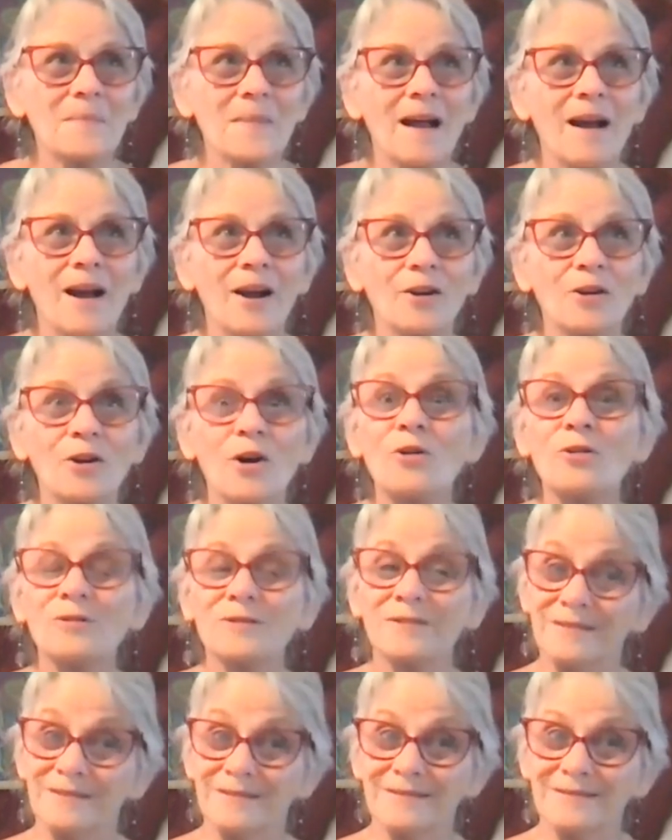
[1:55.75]
our
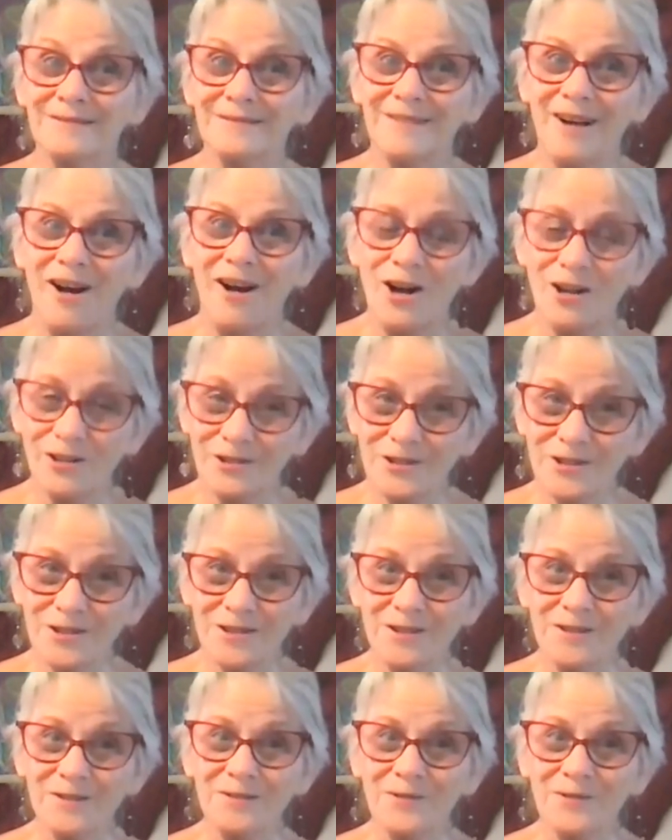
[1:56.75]
own
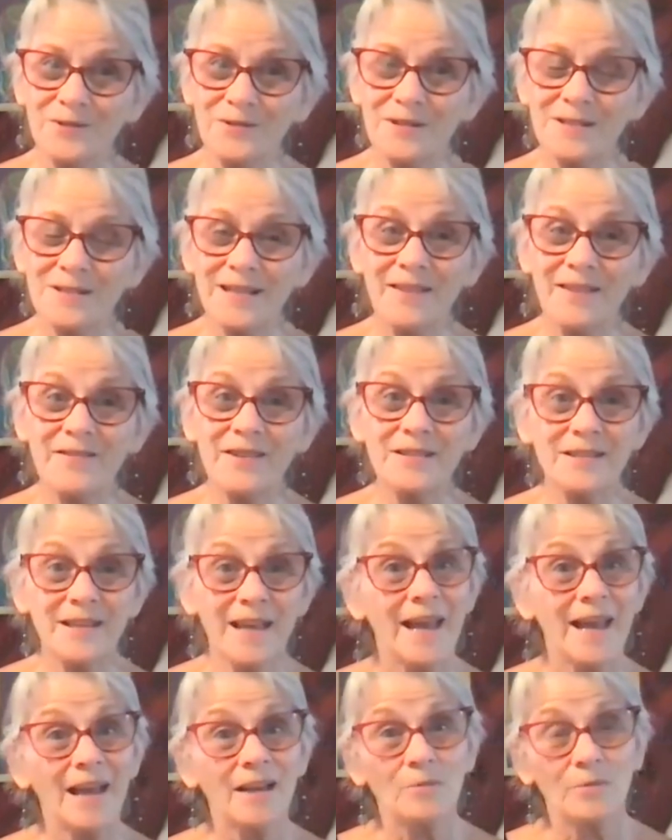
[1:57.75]
altar for the Day of the
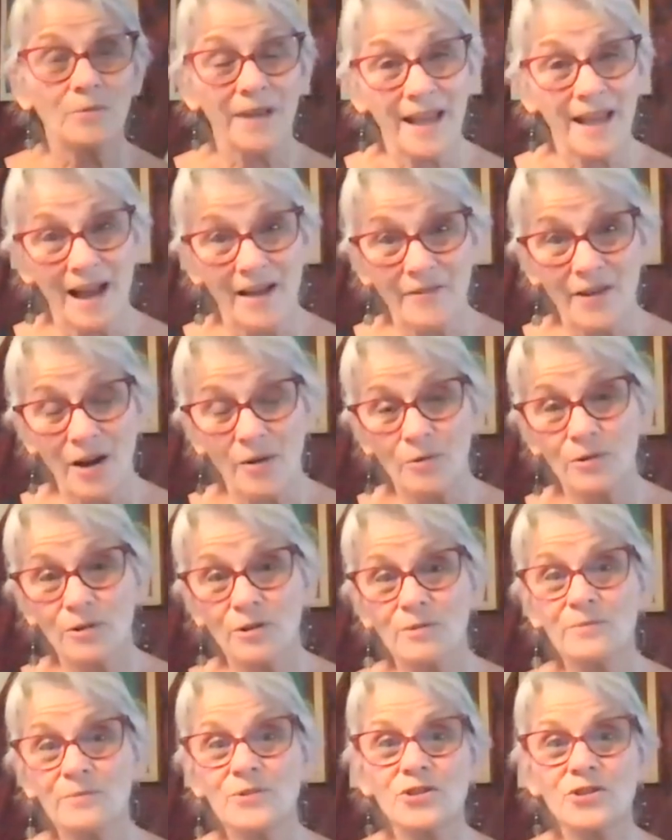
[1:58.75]
Dead. We have our womb